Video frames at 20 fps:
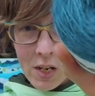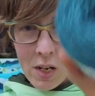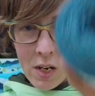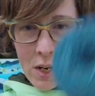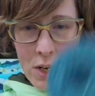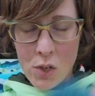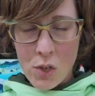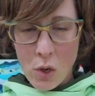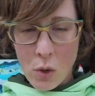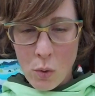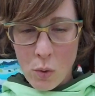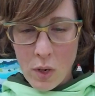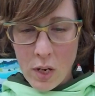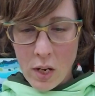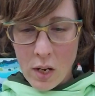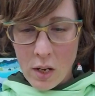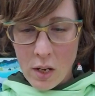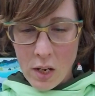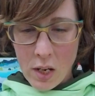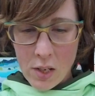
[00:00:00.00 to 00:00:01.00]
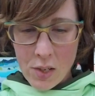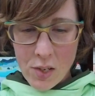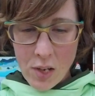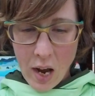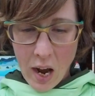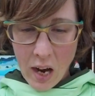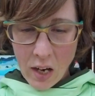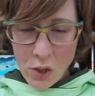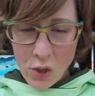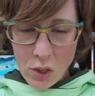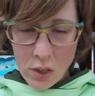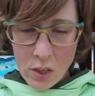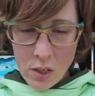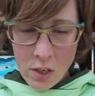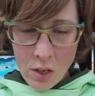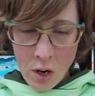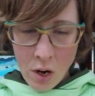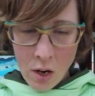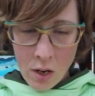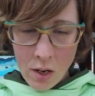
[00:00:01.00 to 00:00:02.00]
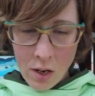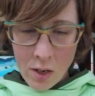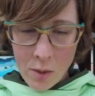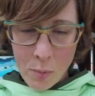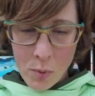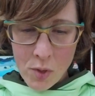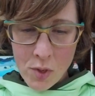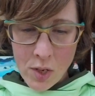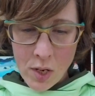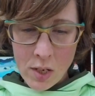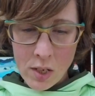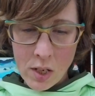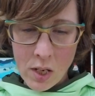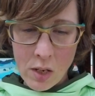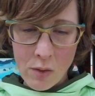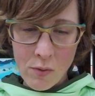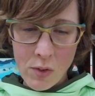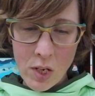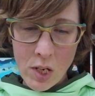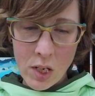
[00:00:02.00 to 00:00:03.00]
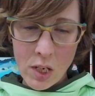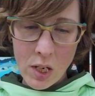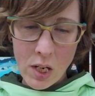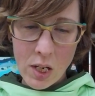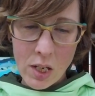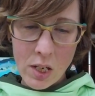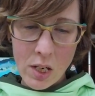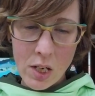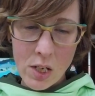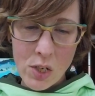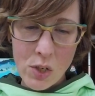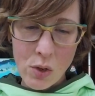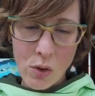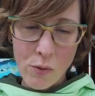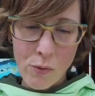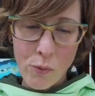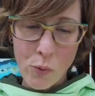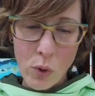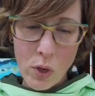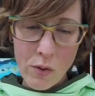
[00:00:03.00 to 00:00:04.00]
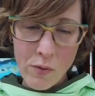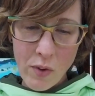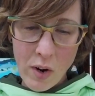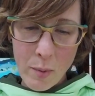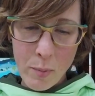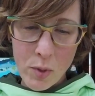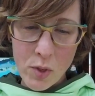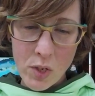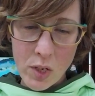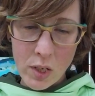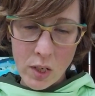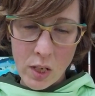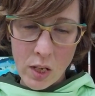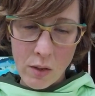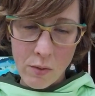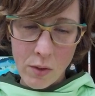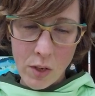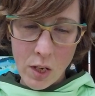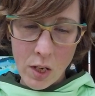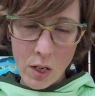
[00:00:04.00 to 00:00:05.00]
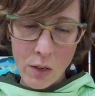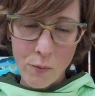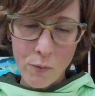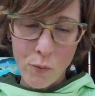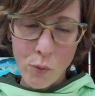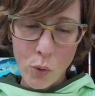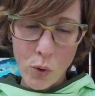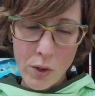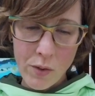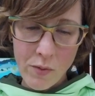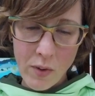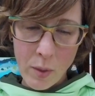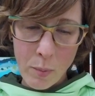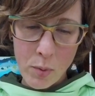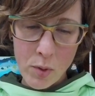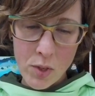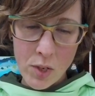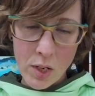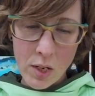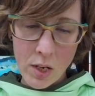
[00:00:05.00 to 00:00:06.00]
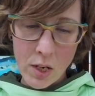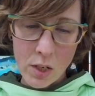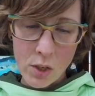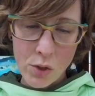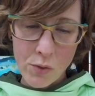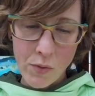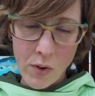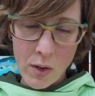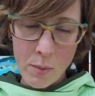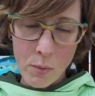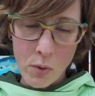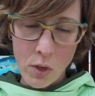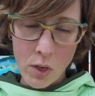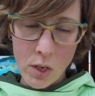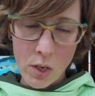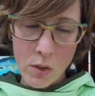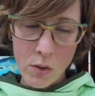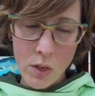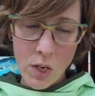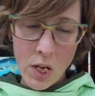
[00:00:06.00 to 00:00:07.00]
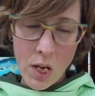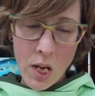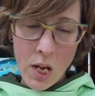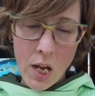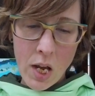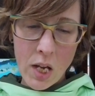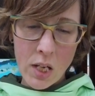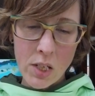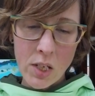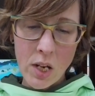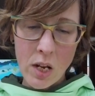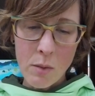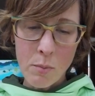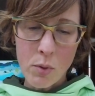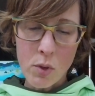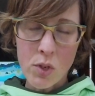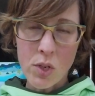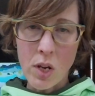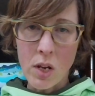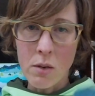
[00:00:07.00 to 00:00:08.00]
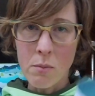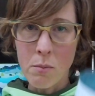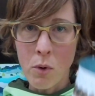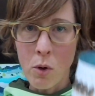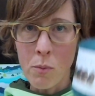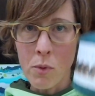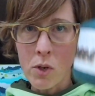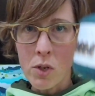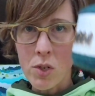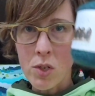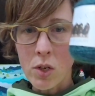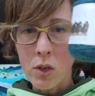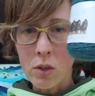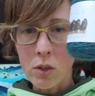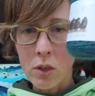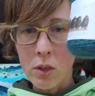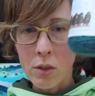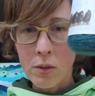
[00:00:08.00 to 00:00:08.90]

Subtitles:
So it's actually not 100% Kvyat. It is 45% Kvyat, 45% extra fine merino, and 10% mulberry silk.